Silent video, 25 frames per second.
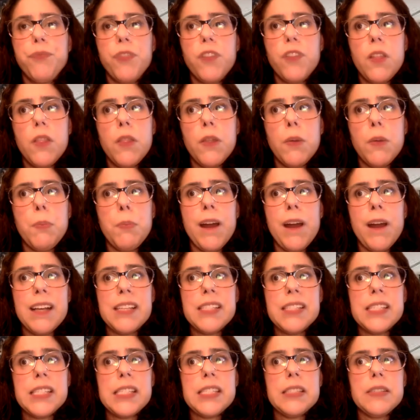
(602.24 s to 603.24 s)
the
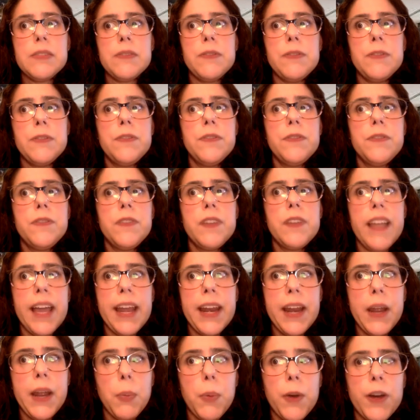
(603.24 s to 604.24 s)
process of
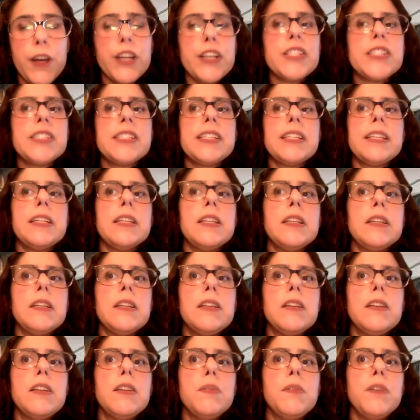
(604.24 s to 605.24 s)
getting worse, and,
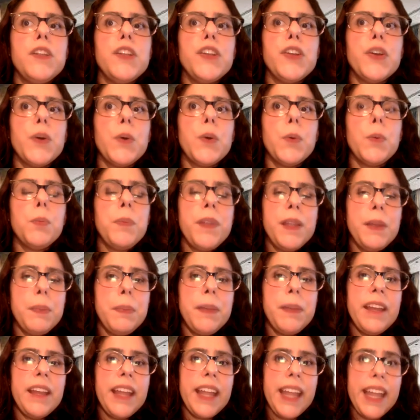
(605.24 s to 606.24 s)
me
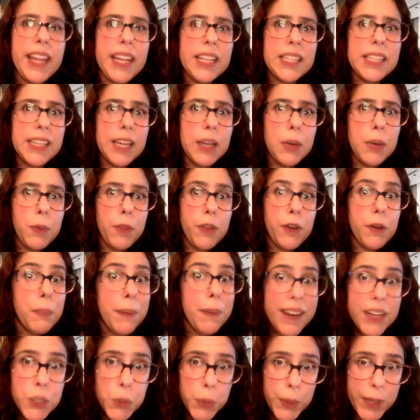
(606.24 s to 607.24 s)
being hands-on with her
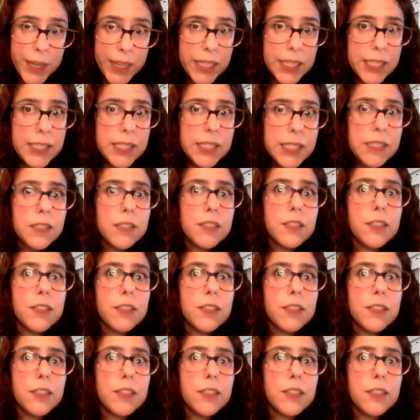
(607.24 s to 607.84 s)
by choice,